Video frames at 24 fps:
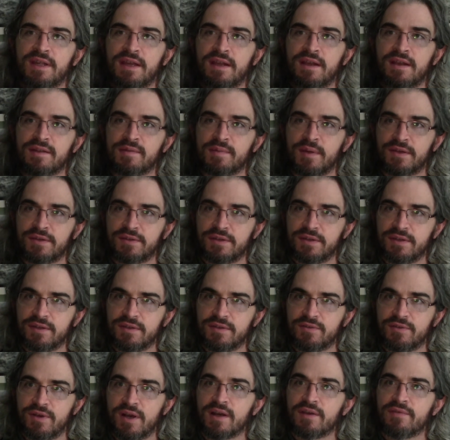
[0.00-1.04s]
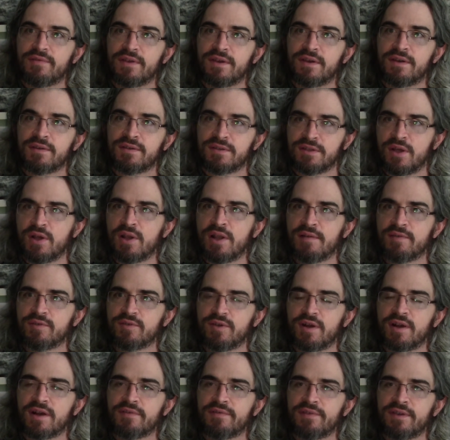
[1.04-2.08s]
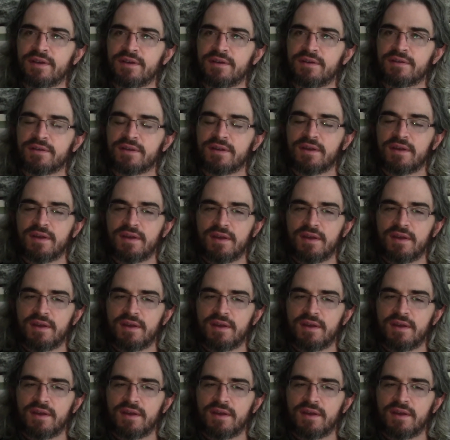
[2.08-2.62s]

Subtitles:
and especially drug offenders, low-level drug offenders.